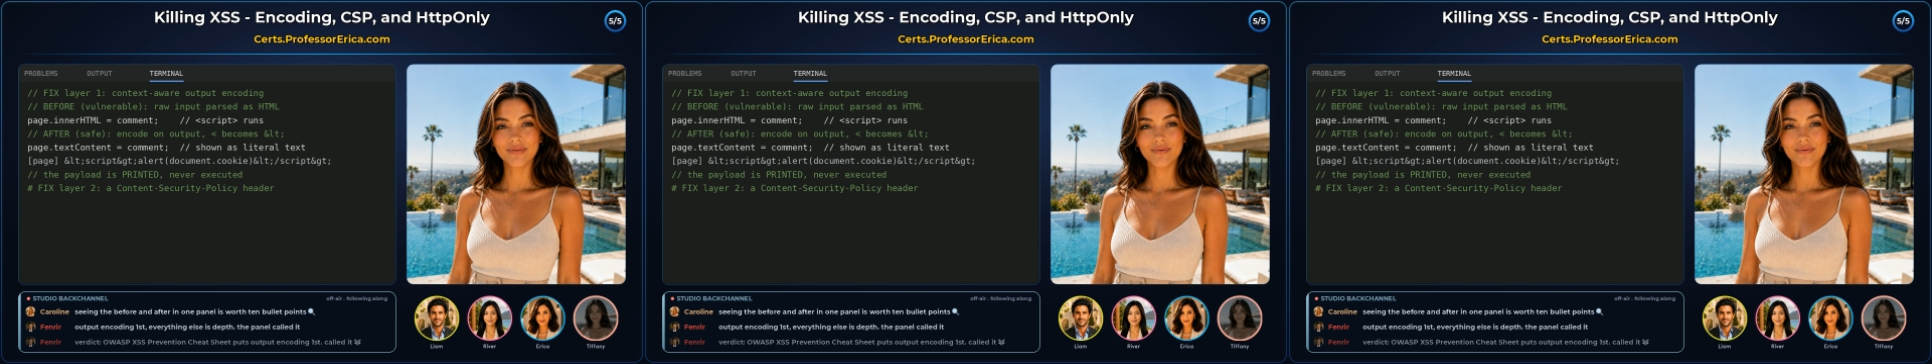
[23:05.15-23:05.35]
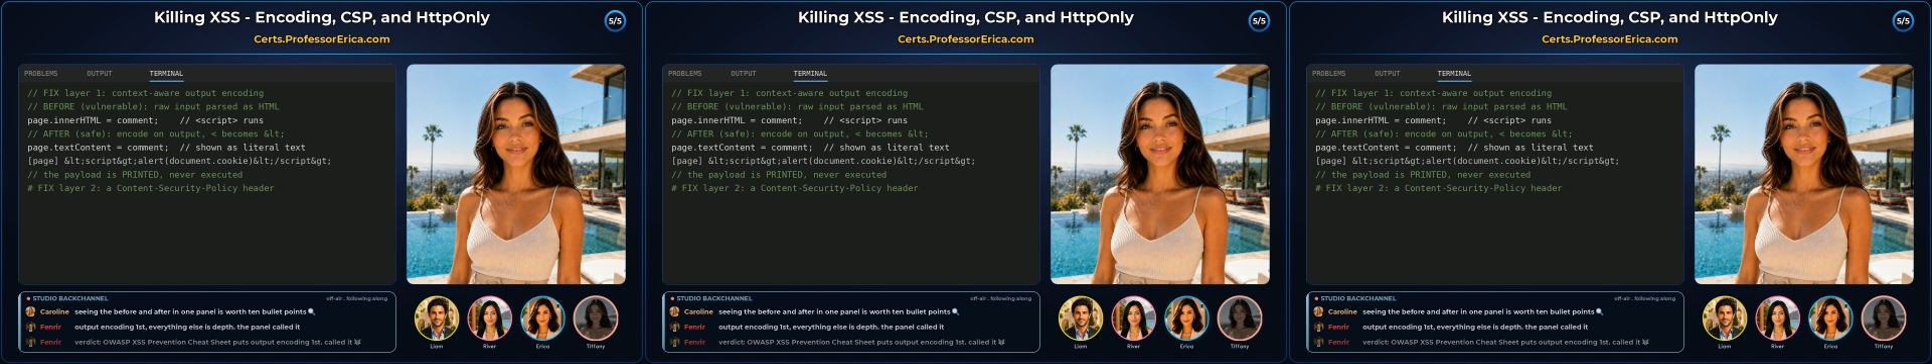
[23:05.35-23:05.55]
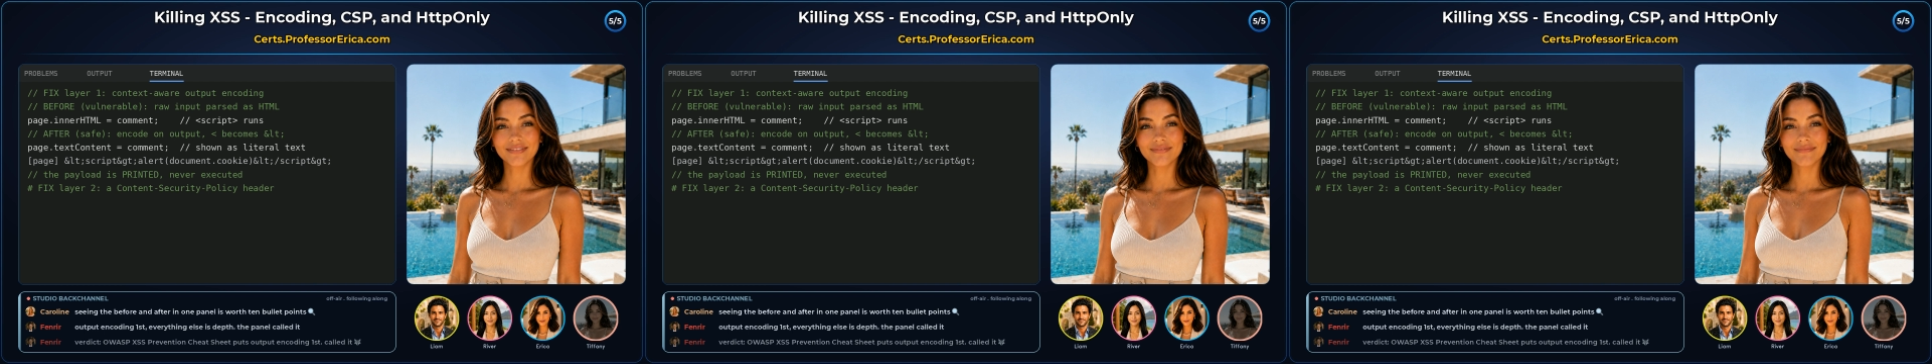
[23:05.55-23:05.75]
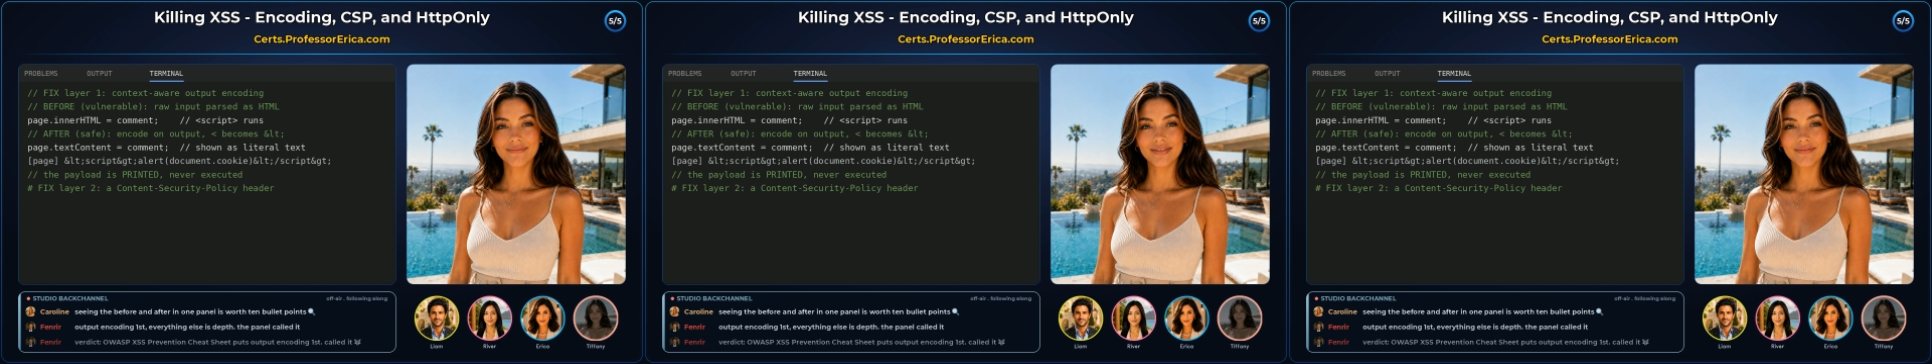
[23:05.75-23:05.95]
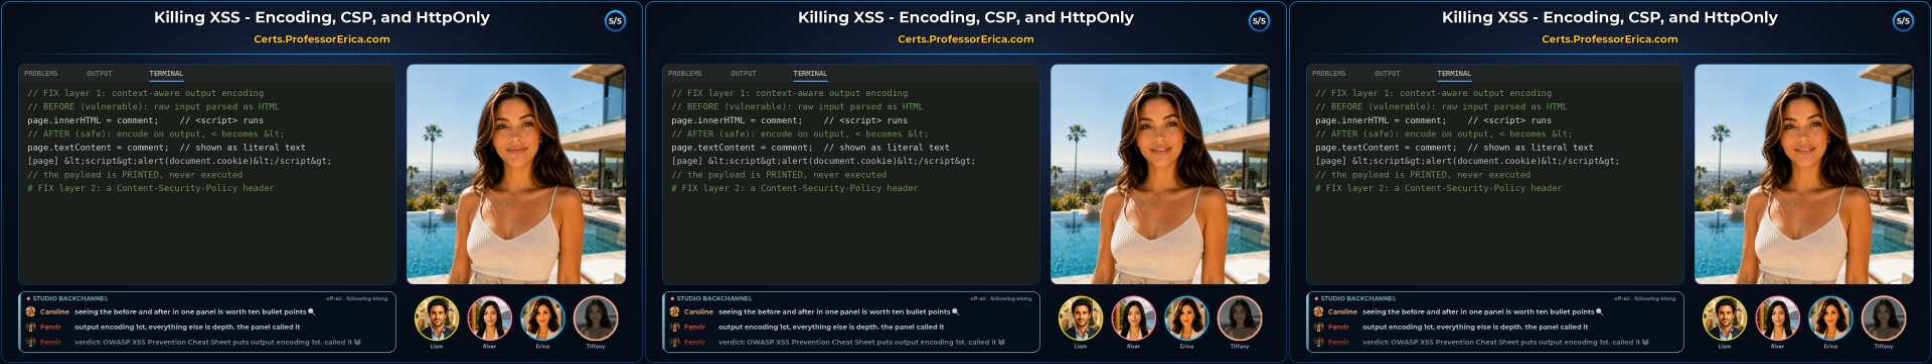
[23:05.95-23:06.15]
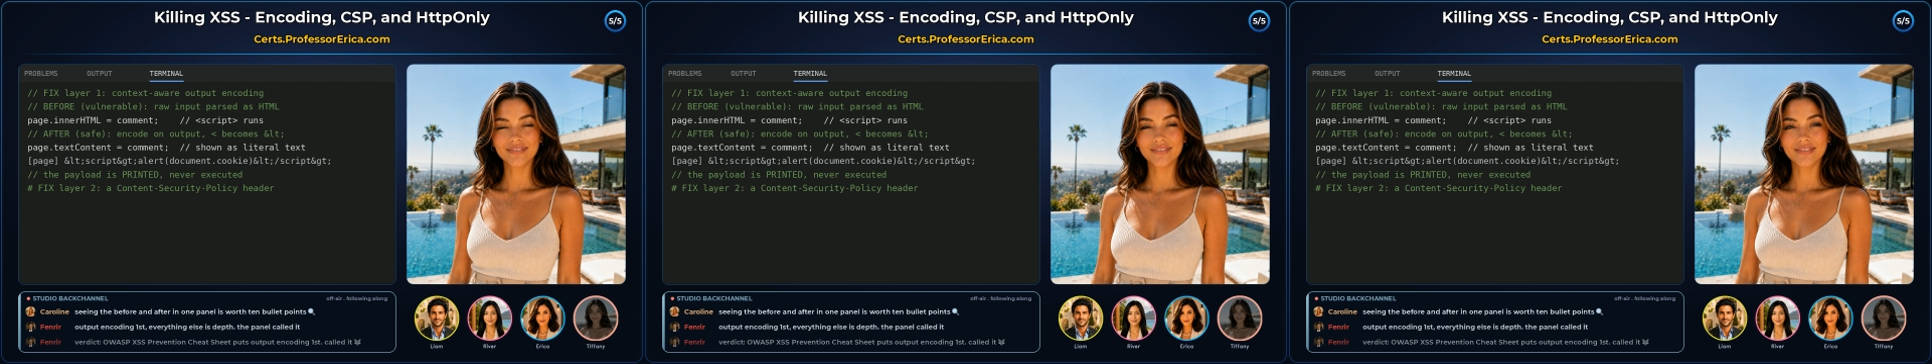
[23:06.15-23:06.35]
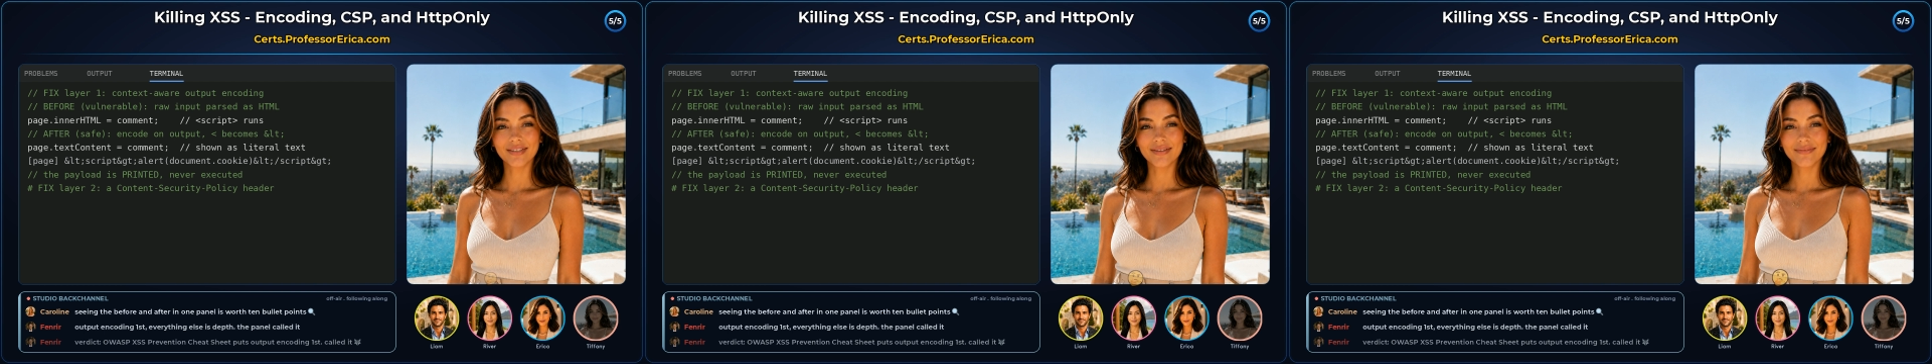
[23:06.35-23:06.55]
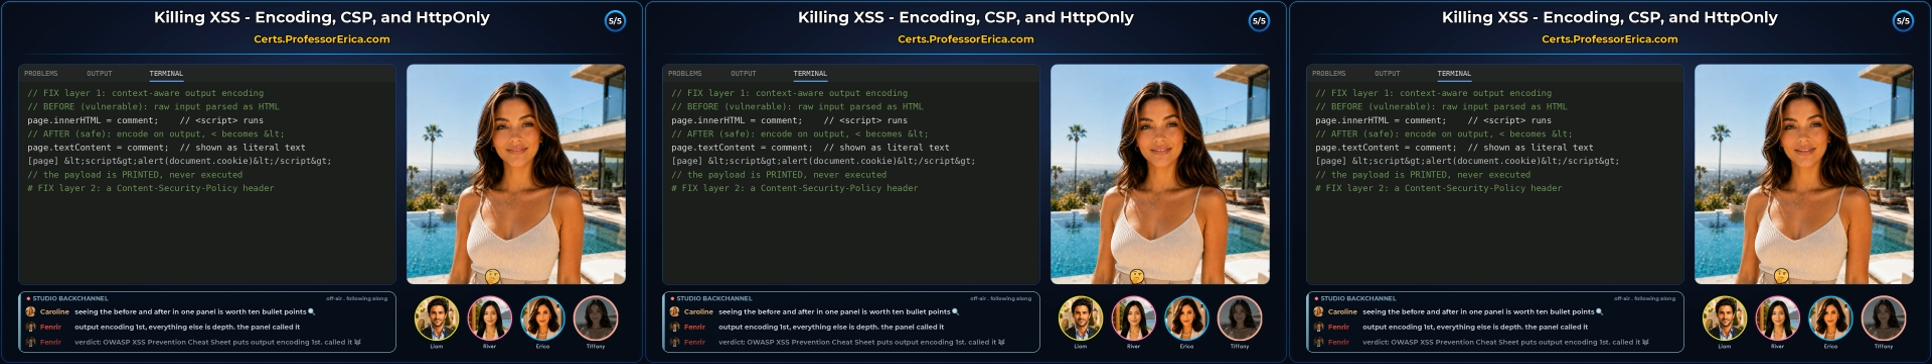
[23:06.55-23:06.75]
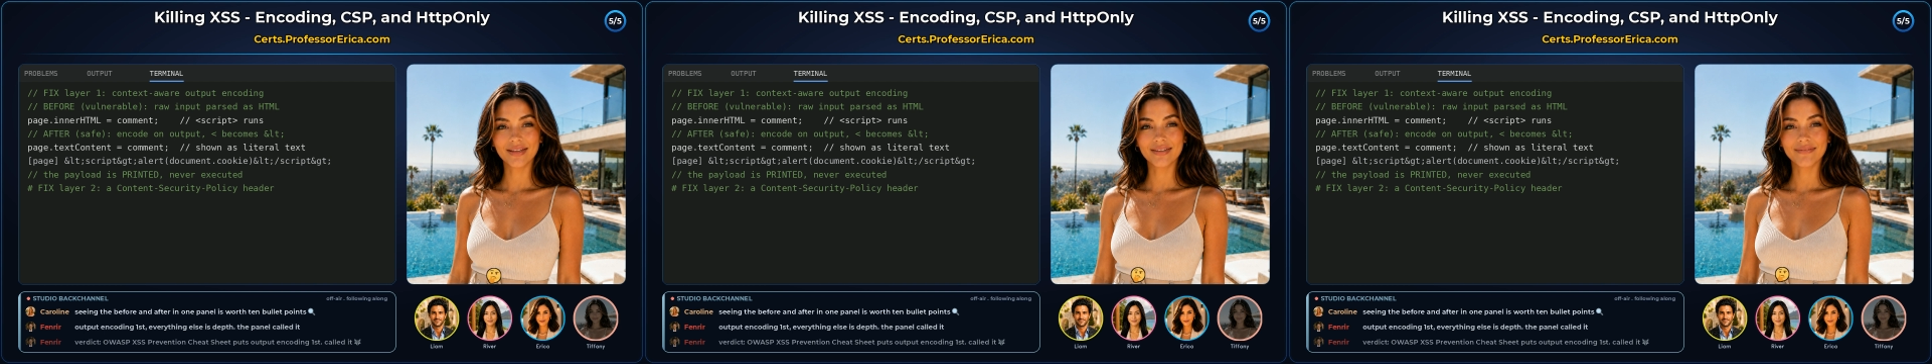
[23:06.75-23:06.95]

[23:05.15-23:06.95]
origins may run script